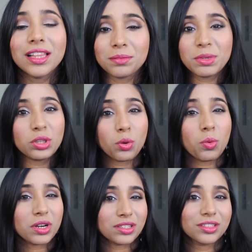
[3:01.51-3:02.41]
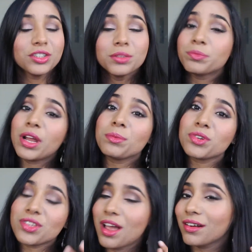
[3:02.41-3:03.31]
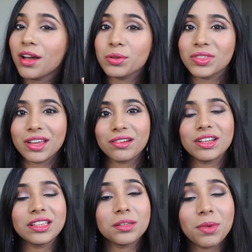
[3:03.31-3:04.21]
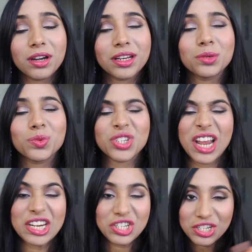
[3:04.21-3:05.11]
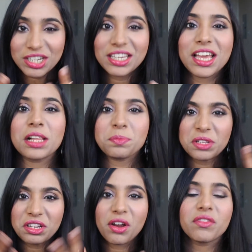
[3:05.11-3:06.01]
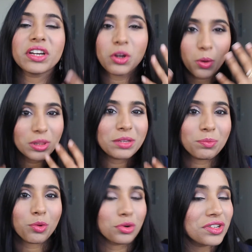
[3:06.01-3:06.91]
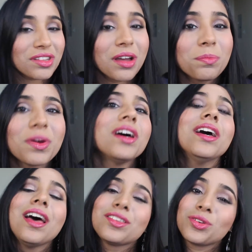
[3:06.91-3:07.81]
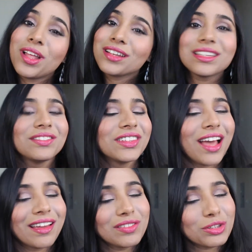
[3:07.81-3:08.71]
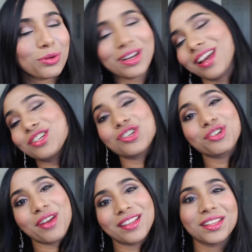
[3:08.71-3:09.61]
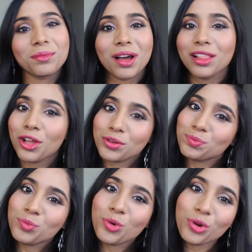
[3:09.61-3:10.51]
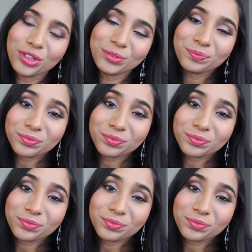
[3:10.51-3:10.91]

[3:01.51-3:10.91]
let me know what good primers are out there in the market which actually help in covering all the pores up, so that even I will know and I shall try them a lot more.